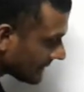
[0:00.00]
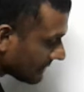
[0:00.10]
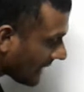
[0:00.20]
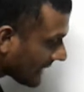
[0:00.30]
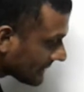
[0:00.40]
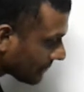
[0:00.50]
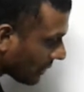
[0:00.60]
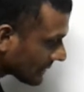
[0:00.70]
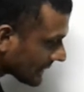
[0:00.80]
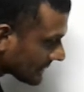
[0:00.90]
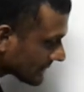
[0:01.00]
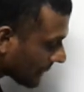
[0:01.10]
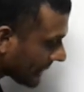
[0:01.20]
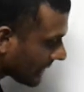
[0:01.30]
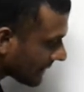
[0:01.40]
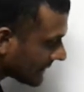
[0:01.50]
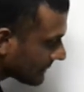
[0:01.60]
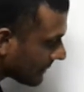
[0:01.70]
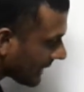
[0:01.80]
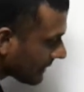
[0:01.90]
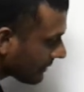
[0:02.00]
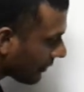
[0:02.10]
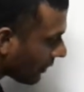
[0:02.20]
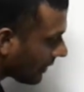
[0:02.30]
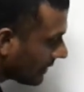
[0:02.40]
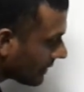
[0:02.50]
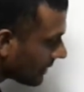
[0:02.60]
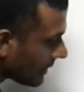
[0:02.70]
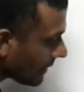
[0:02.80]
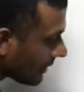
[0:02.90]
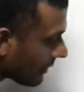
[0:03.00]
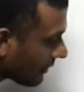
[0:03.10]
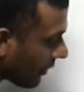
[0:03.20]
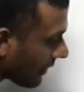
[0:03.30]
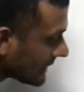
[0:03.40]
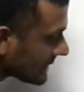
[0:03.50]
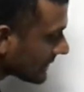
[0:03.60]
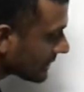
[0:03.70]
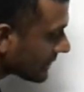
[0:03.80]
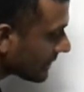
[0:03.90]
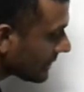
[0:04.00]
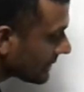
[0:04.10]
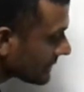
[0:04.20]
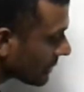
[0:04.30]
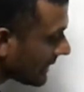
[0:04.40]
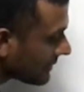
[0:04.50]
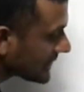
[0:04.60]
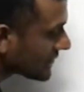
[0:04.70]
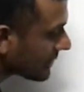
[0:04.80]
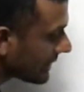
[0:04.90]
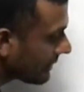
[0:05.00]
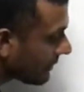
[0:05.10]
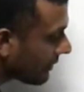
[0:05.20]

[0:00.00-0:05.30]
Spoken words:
Divide both on top and underneath by 4. 4 into 12 is 3.